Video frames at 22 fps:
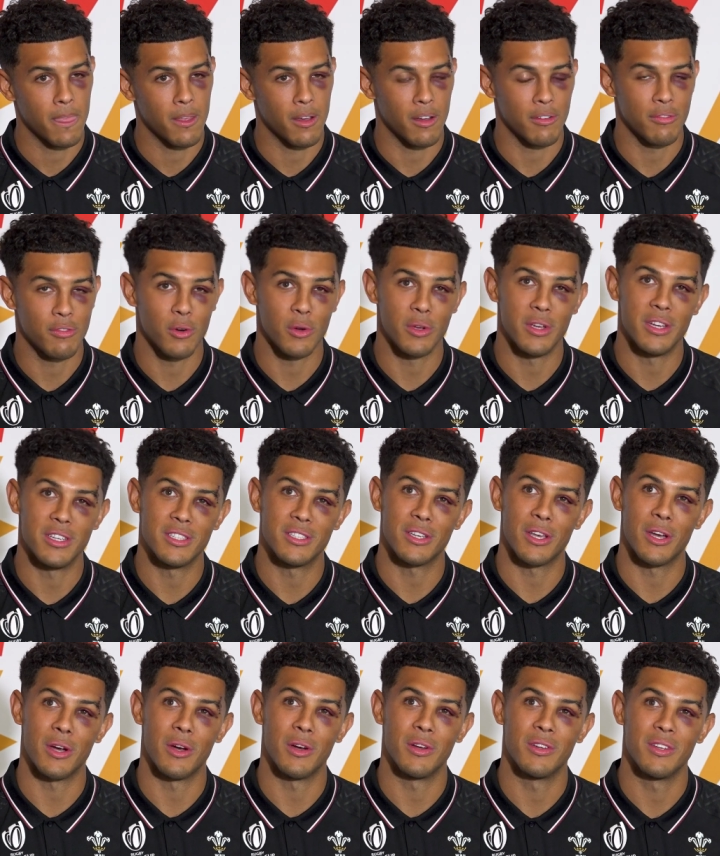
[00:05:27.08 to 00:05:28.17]
Oh, 4 years
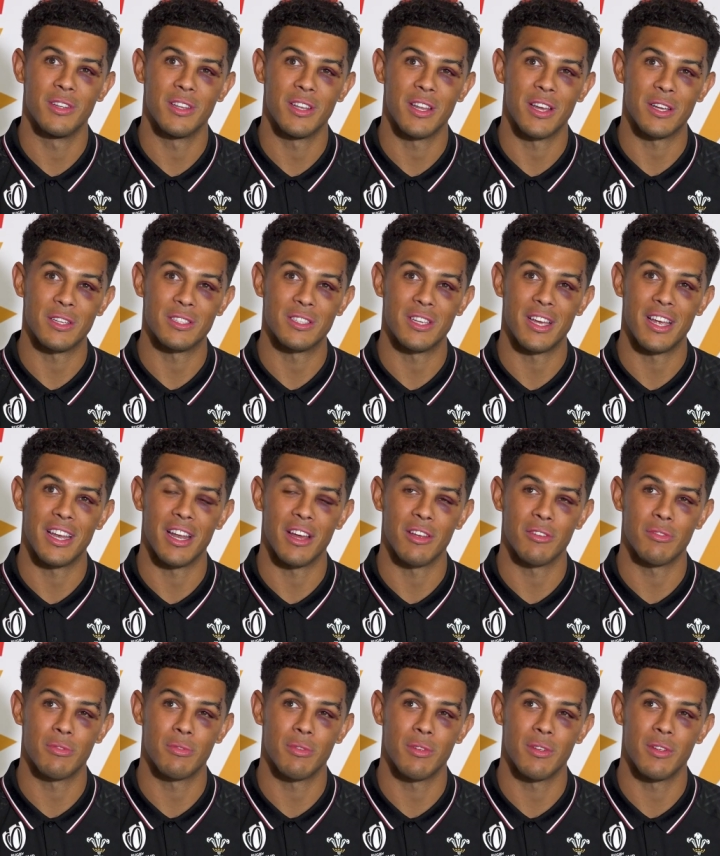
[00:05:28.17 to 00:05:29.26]
ago, I was saying I
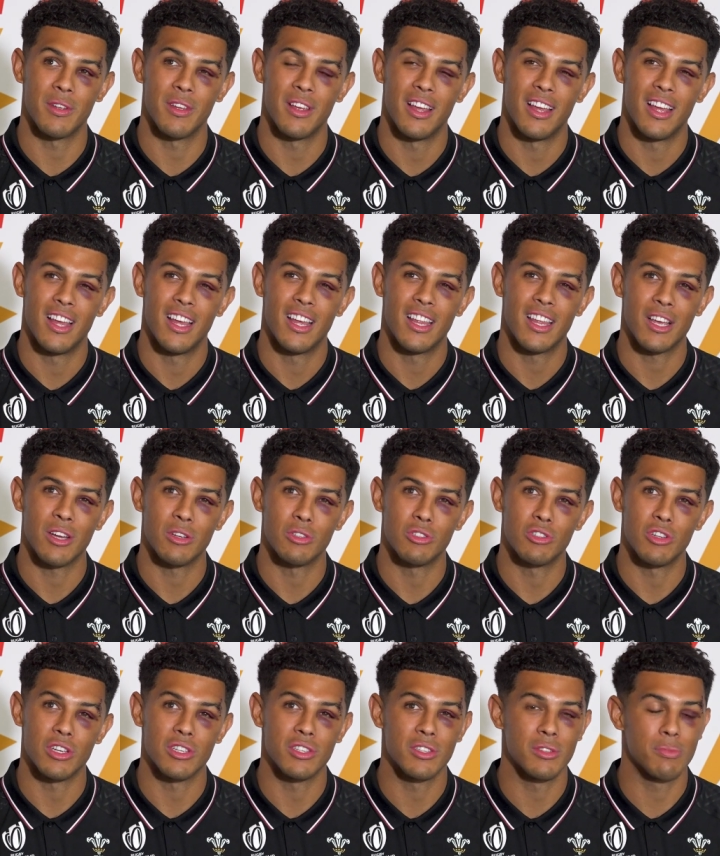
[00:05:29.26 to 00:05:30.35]
think I was
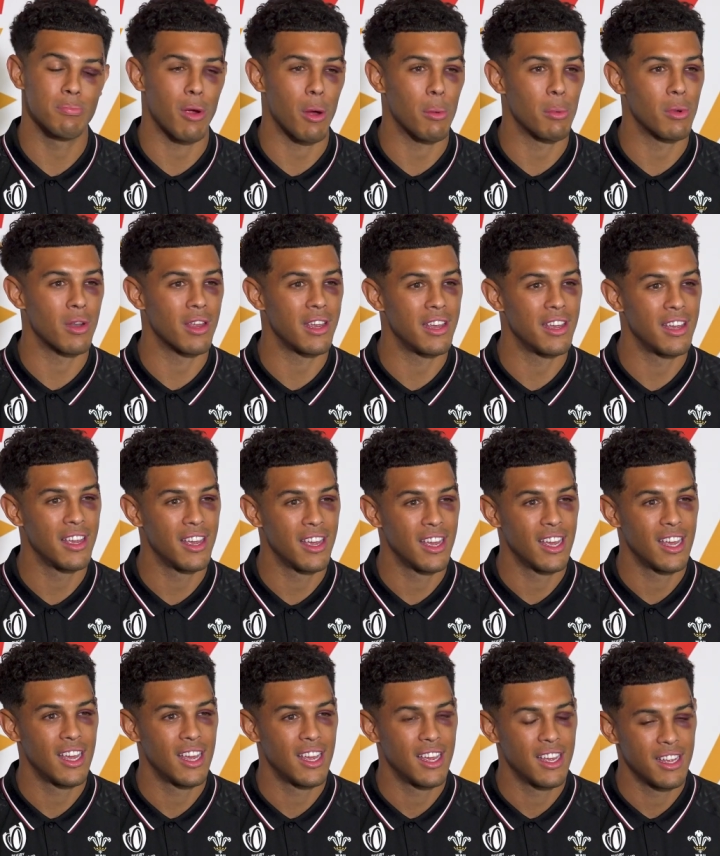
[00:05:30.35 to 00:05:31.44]
just probably
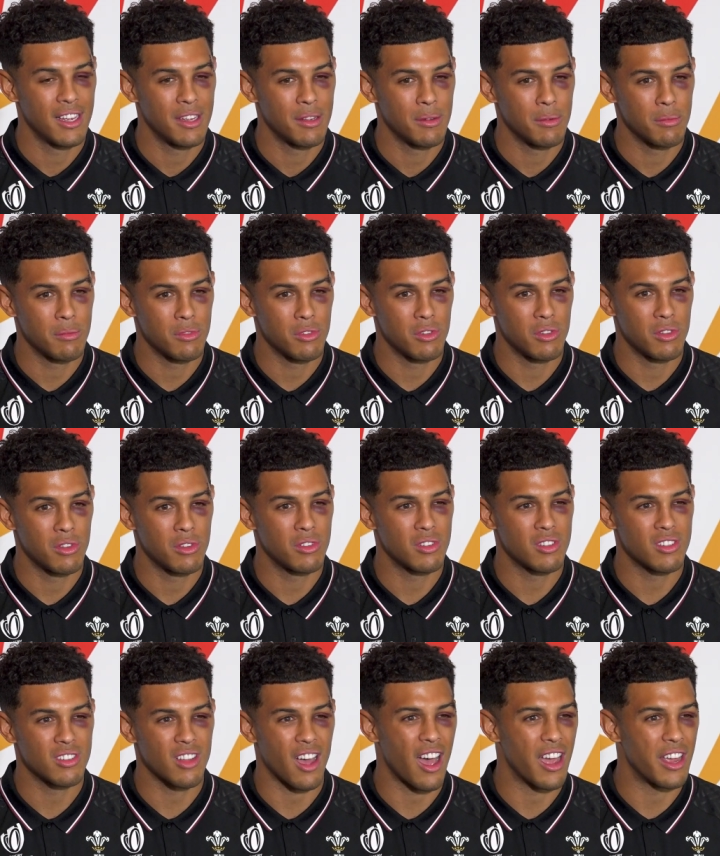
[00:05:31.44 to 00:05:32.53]

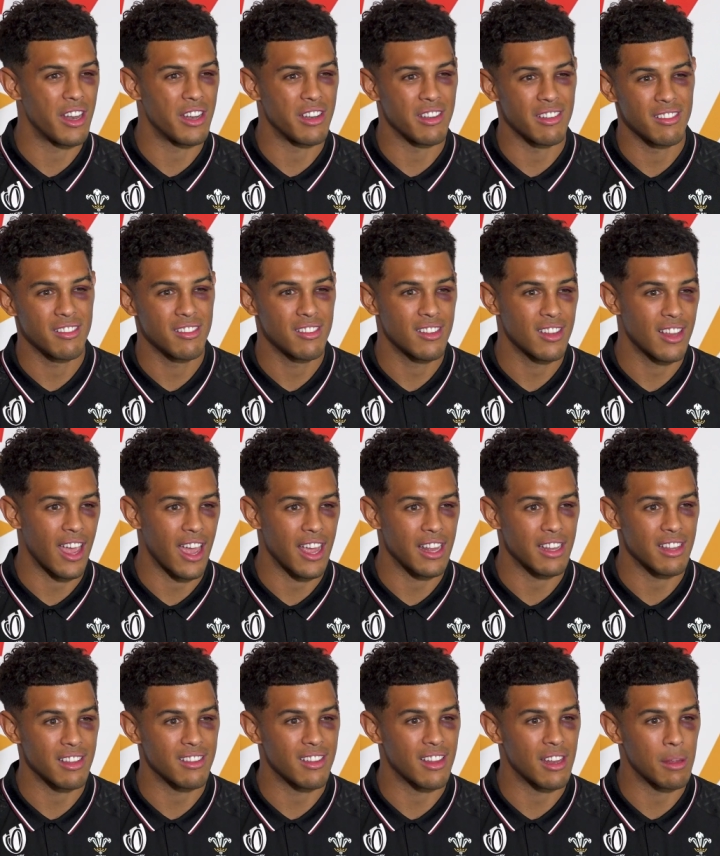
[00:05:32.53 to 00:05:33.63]
starting to get
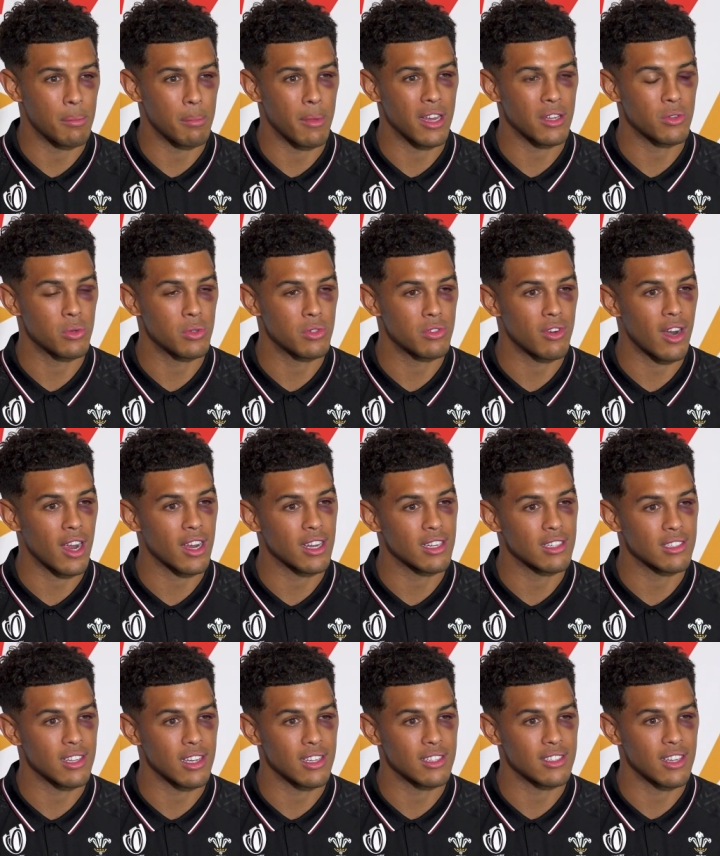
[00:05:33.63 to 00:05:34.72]
into the mix with
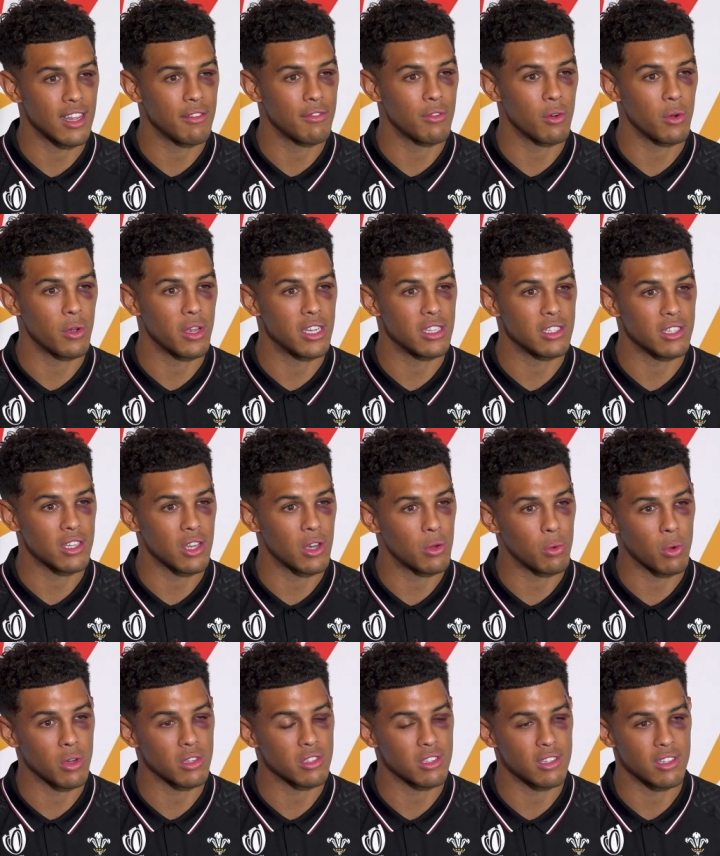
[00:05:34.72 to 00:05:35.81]
Dragons. I say 4 years ago,
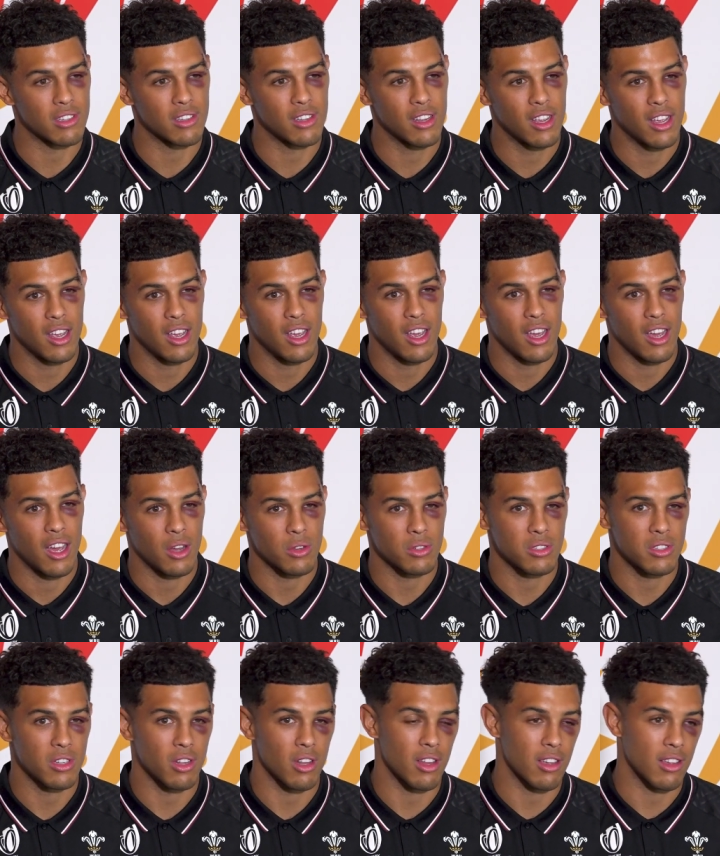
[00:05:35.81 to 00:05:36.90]
I was
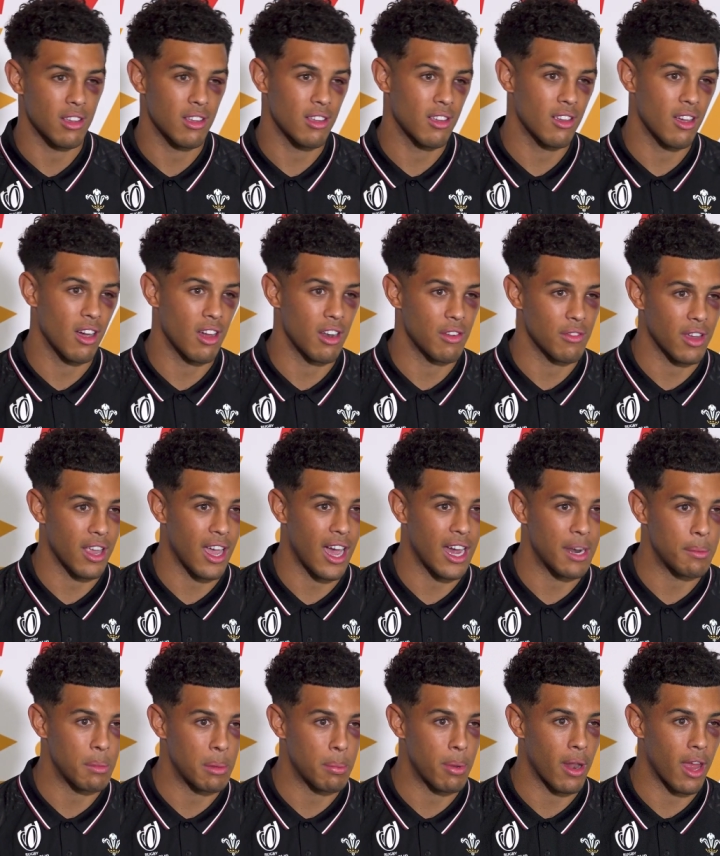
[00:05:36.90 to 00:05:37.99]
still a kind of
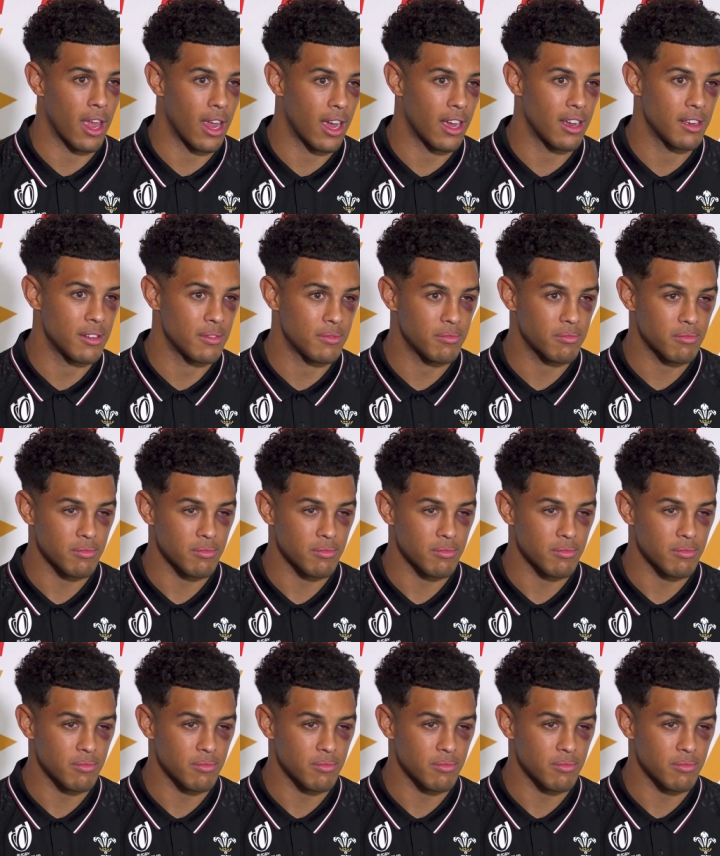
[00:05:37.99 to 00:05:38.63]
academy player.